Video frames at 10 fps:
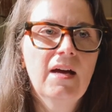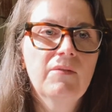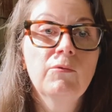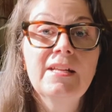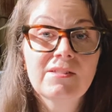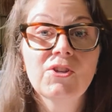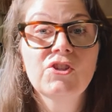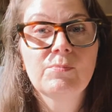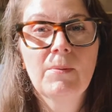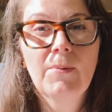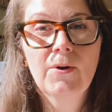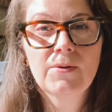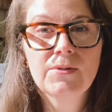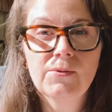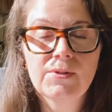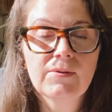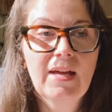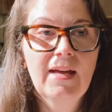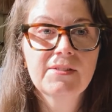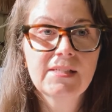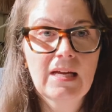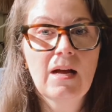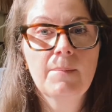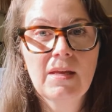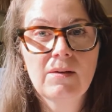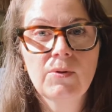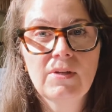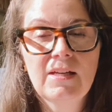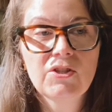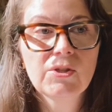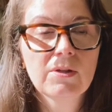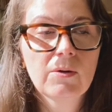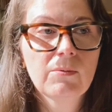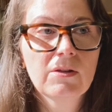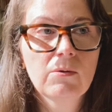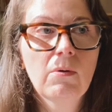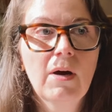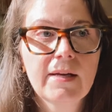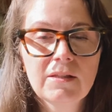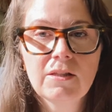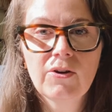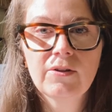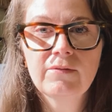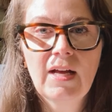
research proposal. So I had to come into it with quite a lot of